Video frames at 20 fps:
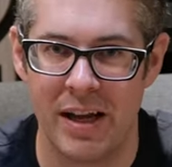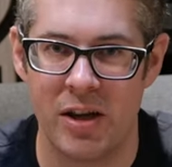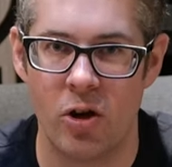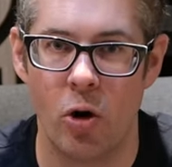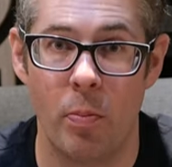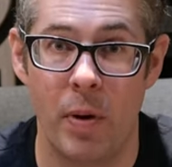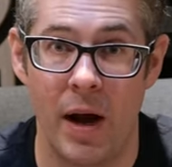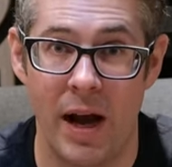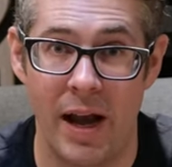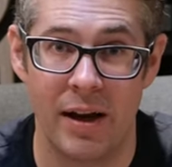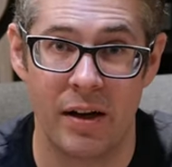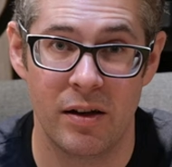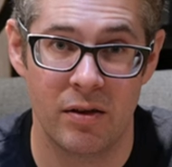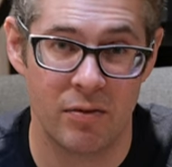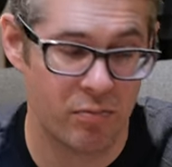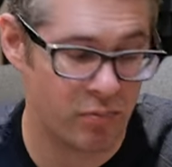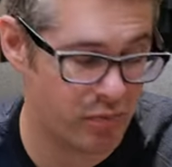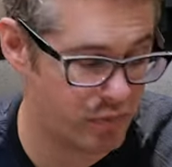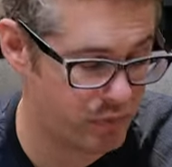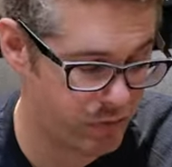You're paying
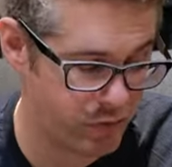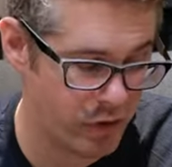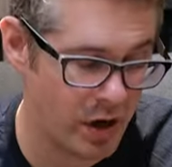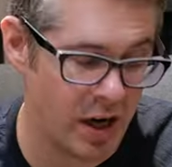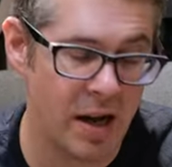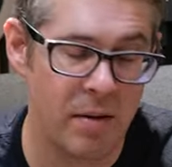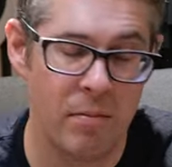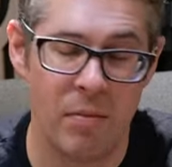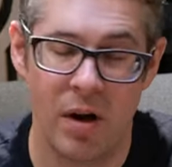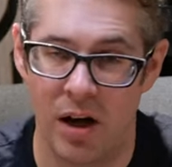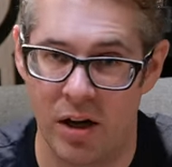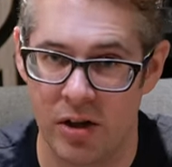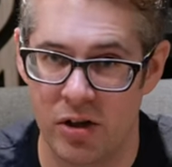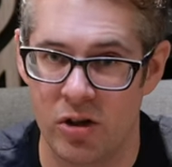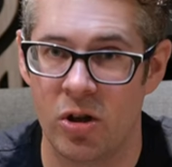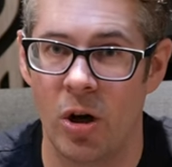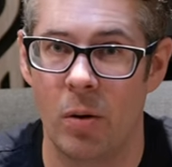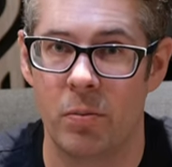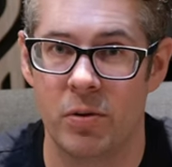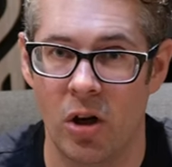pretty
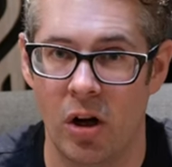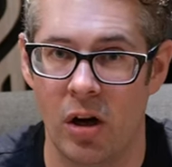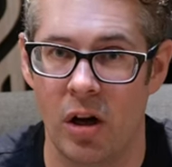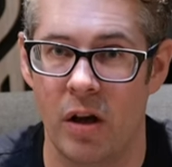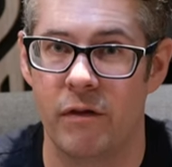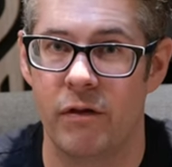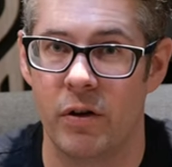much top dollar